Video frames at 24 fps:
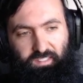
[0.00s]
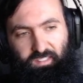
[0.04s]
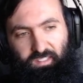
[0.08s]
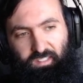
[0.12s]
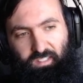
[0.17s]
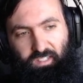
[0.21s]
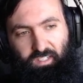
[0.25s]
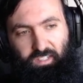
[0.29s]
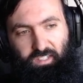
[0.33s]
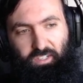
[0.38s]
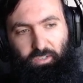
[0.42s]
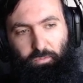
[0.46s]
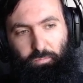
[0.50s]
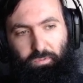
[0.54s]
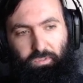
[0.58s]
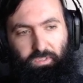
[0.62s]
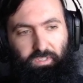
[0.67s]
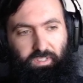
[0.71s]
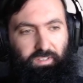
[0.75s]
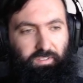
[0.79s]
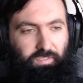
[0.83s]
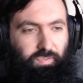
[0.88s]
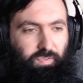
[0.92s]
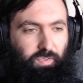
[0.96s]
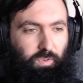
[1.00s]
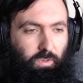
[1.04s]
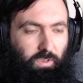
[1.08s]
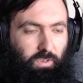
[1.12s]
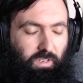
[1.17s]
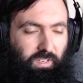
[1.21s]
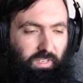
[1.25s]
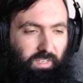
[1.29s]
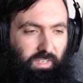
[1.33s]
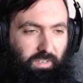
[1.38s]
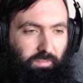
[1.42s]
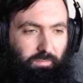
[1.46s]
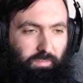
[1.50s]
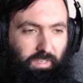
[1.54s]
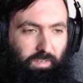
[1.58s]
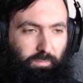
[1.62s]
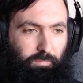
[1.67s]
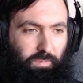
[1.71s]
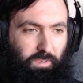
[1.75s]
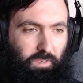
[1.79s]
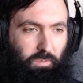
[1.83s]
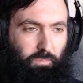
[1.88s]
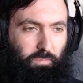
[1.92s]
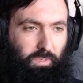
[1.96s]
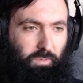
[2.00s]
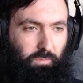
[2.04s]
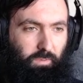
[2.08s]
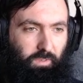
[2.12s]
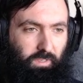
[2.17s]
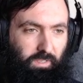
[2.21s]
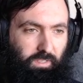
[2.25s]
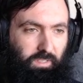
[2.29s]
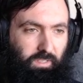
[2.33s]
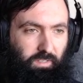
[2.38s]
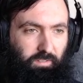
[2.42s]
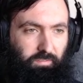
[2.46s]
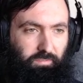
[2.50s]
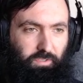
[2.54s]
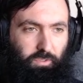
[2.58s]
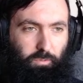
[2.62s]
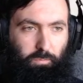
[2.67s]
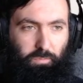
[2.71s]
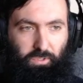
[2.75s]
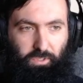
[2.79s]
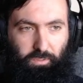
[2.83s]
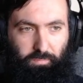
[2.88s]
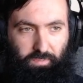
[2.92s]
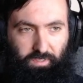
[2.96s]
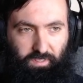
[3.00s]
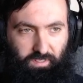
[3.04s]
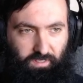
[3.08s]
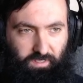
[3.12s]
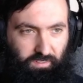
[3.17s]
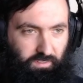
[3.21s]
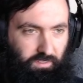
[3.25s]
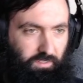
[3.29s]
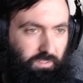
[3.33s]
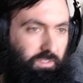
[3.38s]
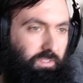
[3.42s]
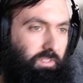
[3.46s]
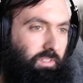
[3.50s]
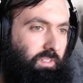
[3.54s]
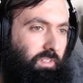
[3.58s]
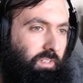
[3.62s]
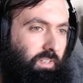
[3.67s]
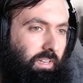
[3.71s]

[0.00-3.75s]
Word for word: arguably 48 might be a bit more comfortable to be honest.